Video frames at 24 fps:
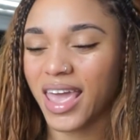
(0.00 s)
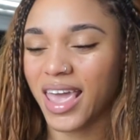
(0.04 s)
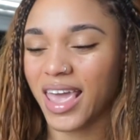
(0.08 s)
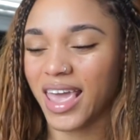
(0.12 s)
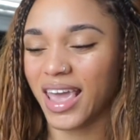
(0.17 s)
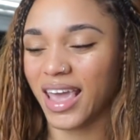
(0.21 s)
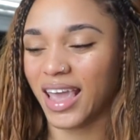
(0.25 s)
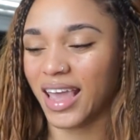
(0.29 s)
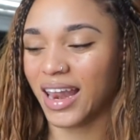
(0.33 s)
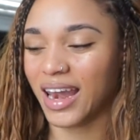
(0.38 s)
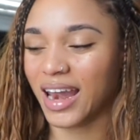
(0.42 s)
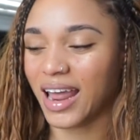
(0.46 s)

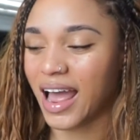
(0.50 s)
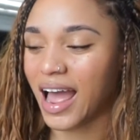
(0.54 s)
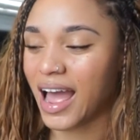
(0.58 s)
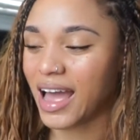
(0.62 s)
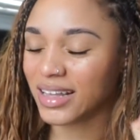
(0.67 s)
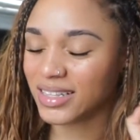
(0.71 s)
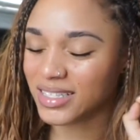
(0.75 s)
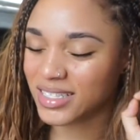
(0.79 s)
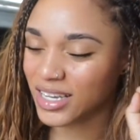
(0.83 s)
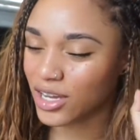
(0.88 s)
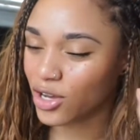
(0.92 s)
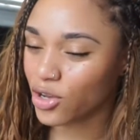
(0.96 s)
And
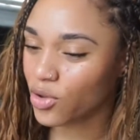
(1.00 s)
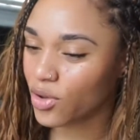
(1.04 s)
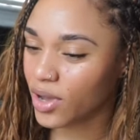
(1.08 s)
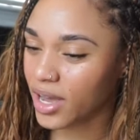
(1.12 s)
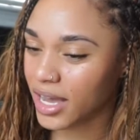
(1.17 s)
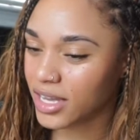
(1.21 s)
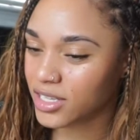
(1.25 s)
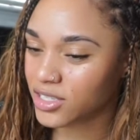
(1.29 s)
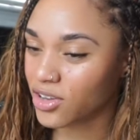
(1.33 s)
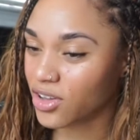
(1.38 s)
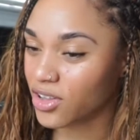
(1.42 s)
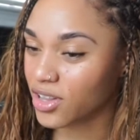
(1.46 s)
I tell you
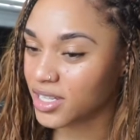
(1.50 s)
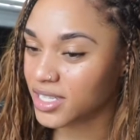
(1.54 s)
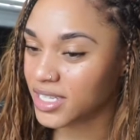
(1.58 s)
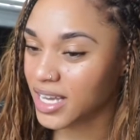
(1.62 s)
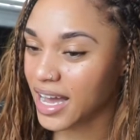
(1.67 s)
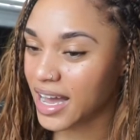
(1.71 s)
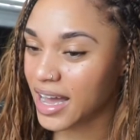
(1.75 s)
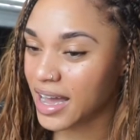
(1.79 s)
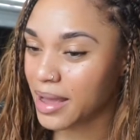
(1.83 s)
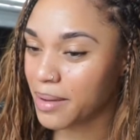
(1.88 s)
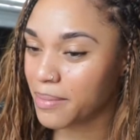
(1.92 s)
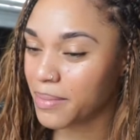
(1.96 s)
guys all the
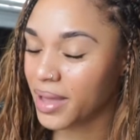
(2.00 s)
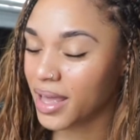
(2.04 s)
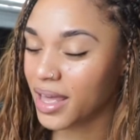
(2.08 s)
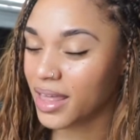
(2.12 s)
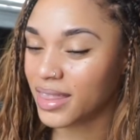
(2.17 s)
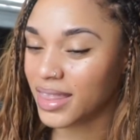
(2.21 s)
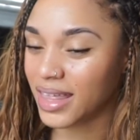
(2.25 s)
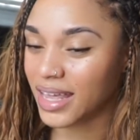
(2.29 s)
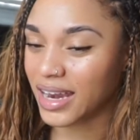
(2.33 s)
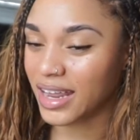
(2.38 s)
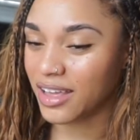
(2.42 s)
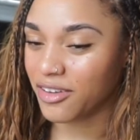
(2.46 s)
time
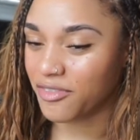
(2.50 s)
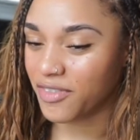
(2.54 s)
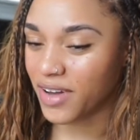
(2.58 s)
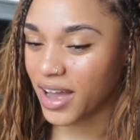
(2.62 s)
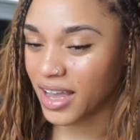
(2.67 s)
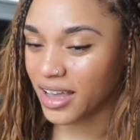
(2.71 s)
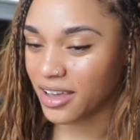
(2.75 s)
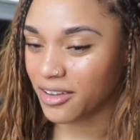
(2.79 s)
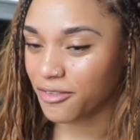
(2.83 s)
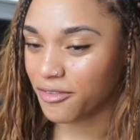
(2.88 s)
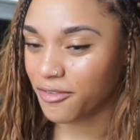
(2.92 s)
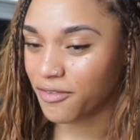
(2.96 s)
that if I
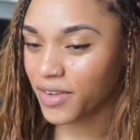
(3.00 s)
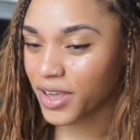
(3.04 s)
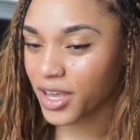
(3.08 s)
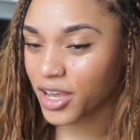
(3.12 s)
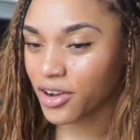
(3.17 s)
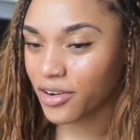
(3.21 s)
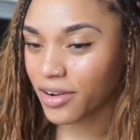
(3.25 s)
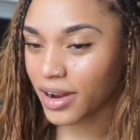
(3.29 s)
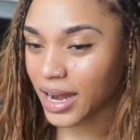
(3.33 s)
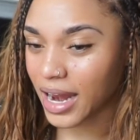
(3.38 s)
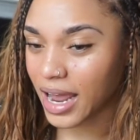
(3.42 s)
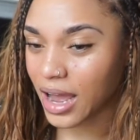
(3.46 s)
could
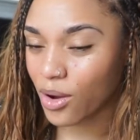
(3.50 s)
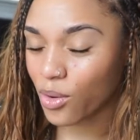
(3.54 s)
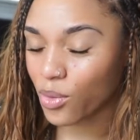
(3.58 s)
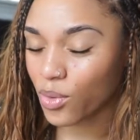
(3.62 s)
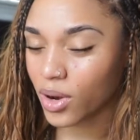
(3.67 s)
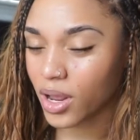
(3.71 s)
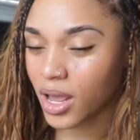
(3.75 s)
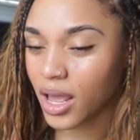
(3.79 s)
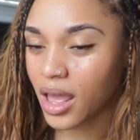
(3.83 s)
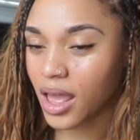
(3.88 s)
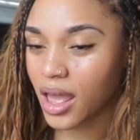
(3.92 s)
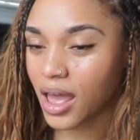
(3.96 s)
figure it
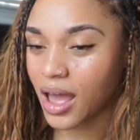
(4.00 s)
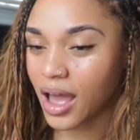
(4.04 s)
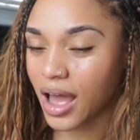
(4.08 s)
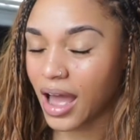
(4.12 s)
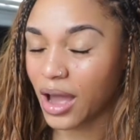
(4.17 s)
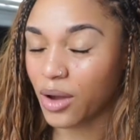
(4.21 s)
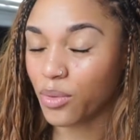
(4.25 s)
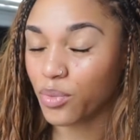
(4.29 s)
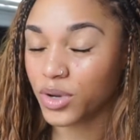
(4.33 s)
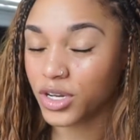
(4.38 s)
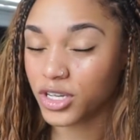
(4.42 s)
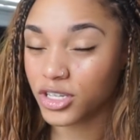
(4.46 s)
out,
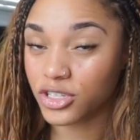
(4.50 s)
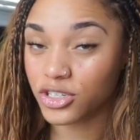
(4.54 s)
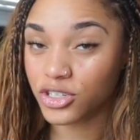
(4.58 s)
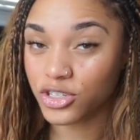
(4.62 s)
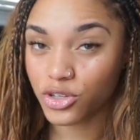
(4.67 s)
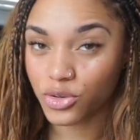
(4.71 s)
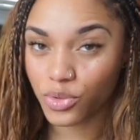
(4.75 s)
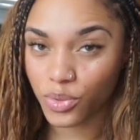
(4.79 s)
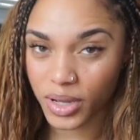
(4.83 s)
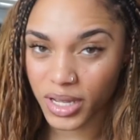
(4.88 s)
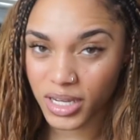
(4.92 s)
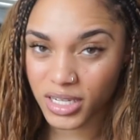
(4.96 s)
I would
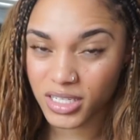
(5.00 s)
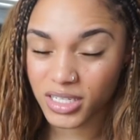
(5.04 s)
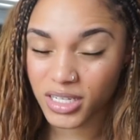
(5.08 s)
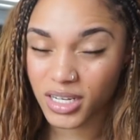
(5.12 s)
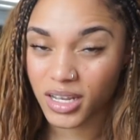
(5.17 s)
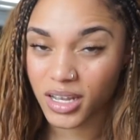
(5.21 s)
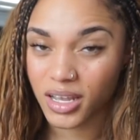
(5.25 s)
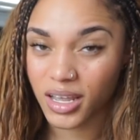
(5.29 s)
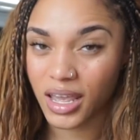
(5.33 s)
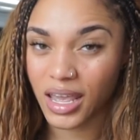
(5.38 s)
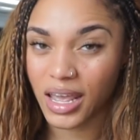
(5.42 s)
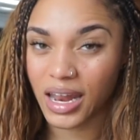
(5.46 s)
do it
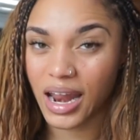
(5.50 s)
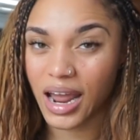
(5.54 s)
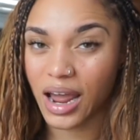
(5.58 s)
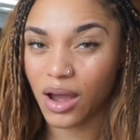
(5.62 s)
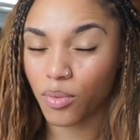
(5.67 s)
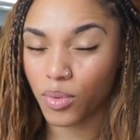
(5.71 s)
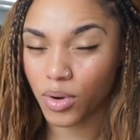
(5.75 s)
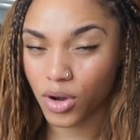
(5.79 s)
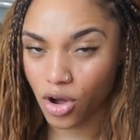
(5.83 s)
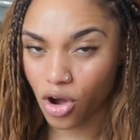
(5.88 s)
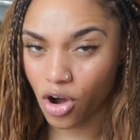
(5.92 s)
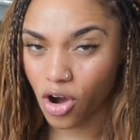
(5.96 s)
and I
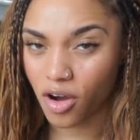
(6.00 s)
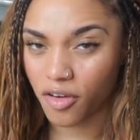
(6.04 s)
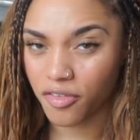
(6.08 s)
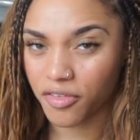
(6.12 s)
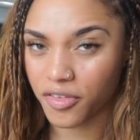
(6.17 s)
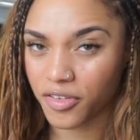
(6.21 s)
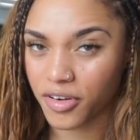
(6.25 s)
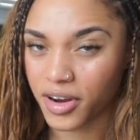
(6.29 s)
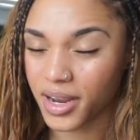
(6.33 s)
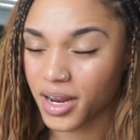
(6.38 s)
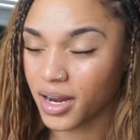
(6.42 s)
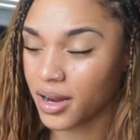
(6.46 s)
would
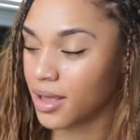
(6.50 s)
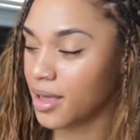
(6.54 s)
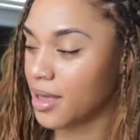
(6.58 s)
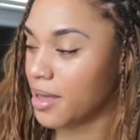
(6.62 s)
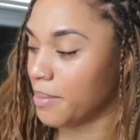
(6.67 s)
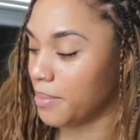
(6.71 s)
offer it.